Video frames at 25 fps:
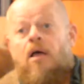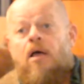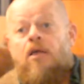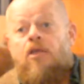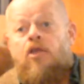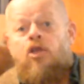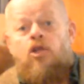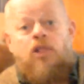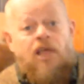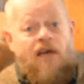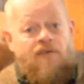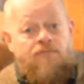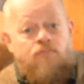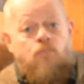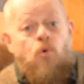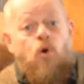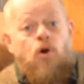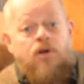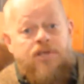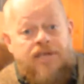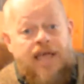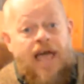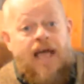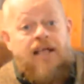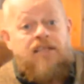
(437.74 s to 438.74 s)
you'll have
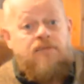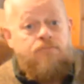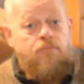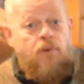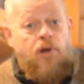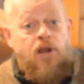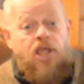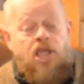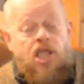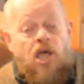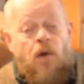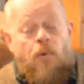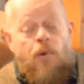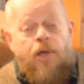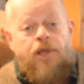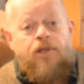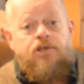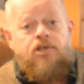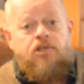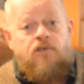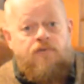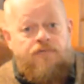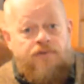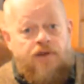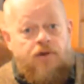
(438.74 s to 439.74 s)
more tax money going
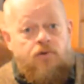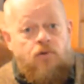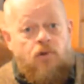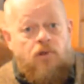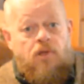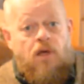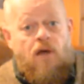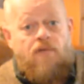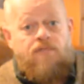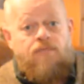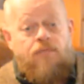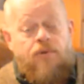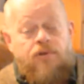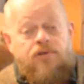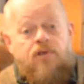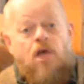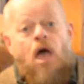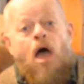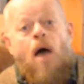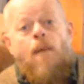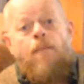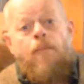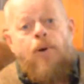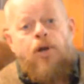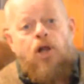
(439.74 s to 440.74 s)
to the federal government,
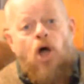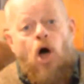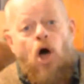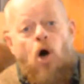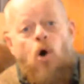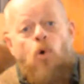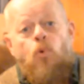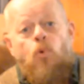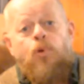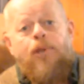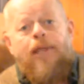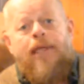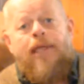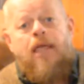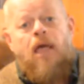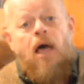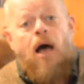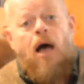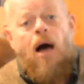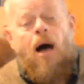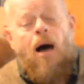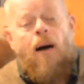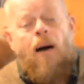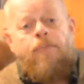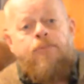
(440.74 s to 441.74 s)
but only
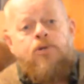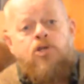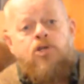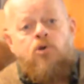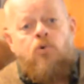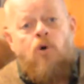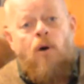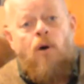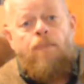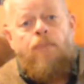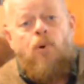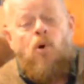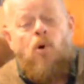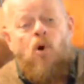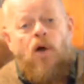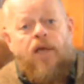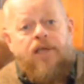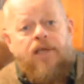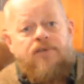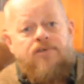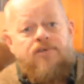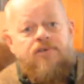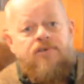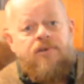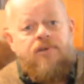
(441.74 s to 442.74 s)
up to a
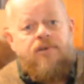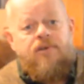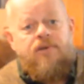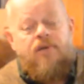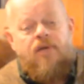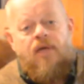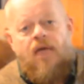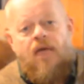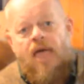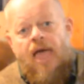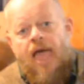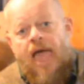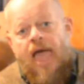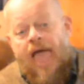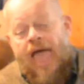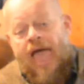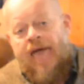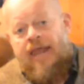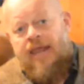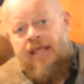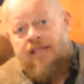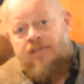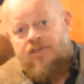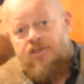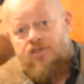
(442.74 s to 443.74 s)
point.
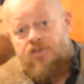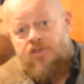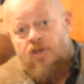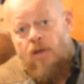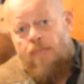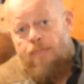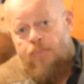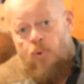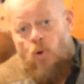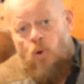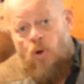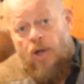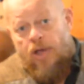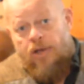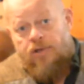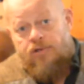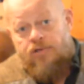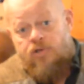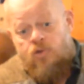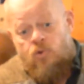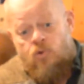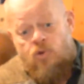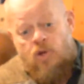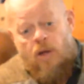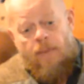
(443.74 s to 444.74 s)
And at some
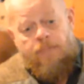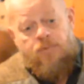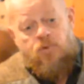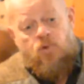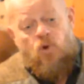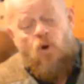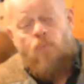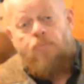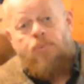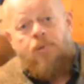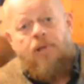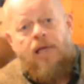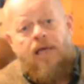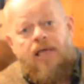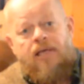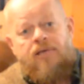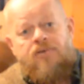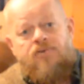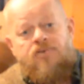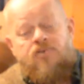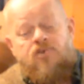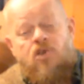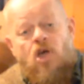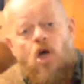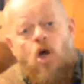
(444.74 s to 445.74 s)
point, you come to a
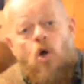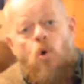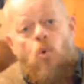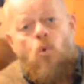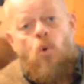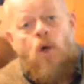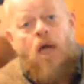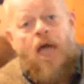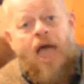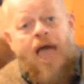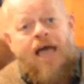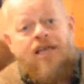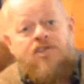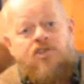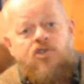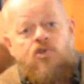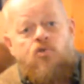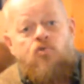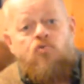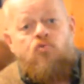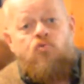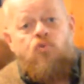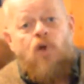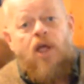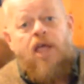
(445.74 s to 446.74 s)
place where as
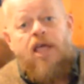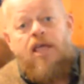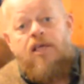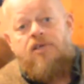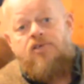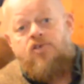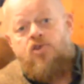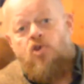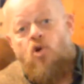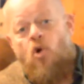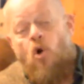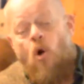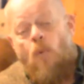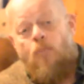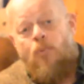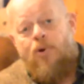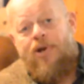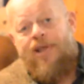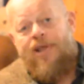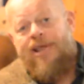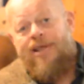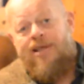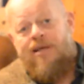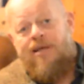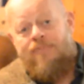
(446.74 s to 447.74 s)
you raise
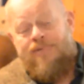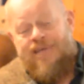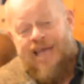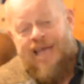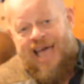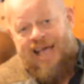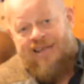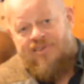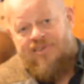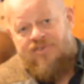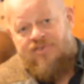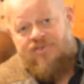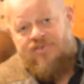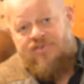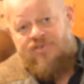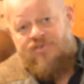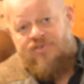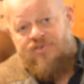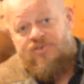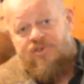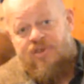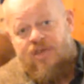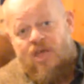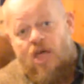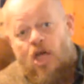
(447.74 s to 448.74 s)
corporate income taxes,
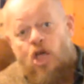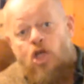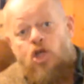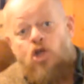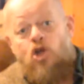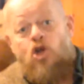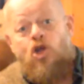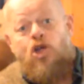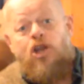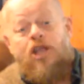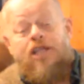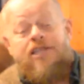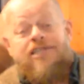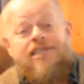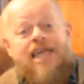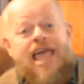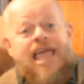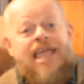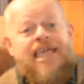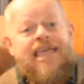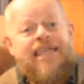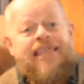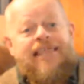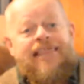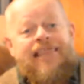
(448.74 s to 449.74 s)
you're going to
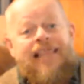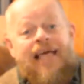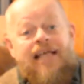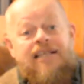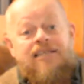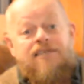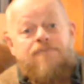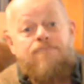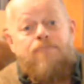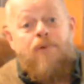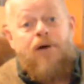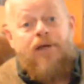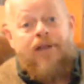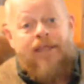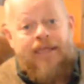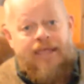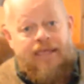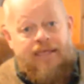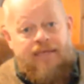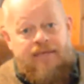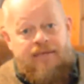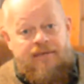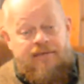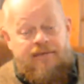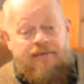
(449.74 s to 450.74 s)
take in less money
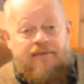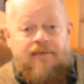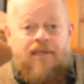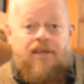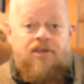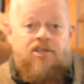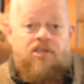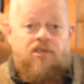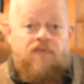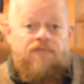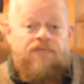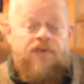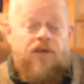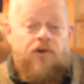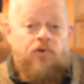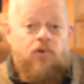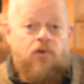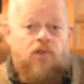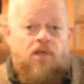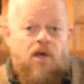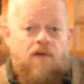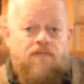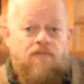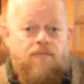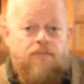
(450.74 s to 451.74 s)
into the federal
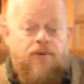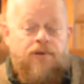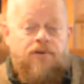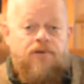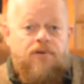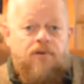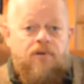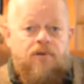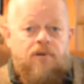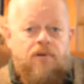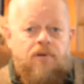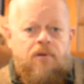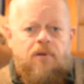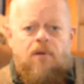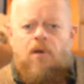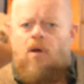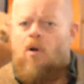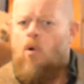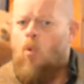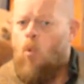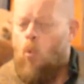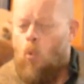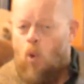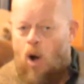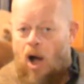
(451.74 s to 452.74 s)
government.
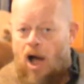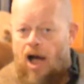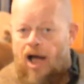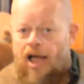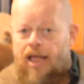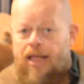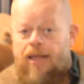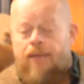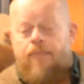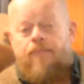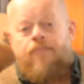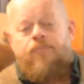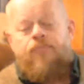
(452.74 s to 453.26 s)
Why?